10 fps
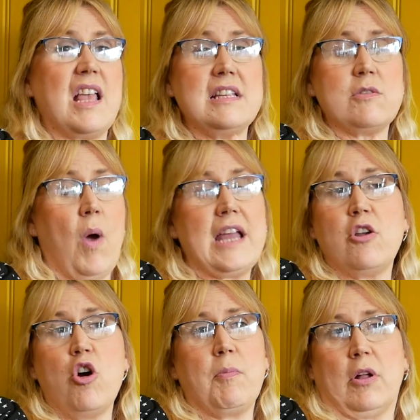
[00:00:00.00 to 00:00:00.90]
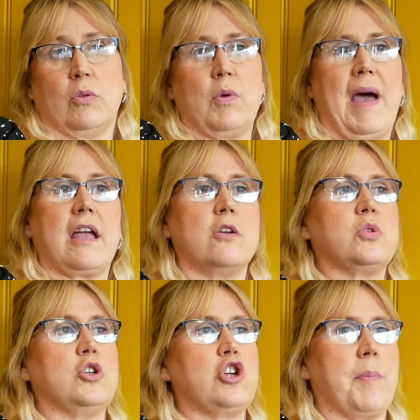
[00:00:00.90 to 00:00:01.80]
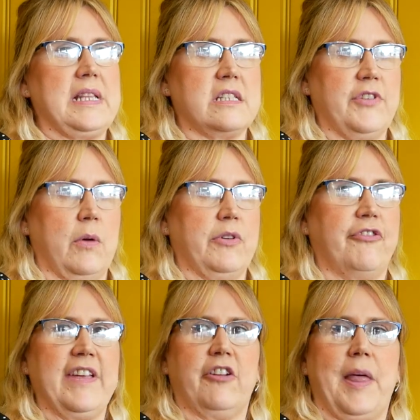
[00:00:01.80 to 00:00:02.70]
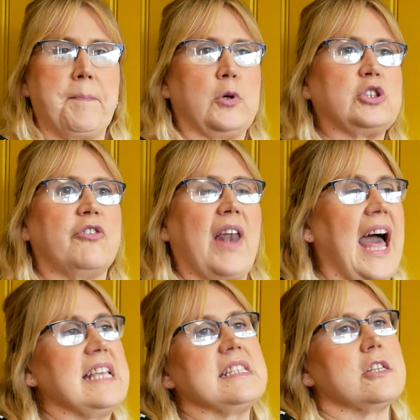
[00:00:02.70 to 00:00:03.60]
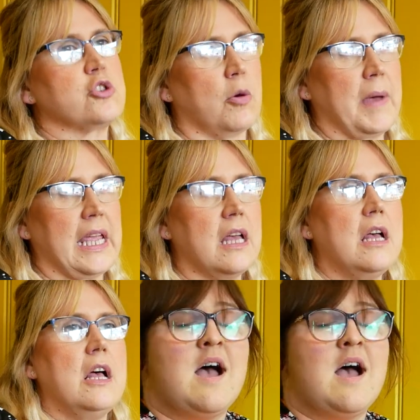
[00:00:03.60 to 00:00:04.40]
It's quite normal. We might go to a job interview and feel them butterflies in the tummy.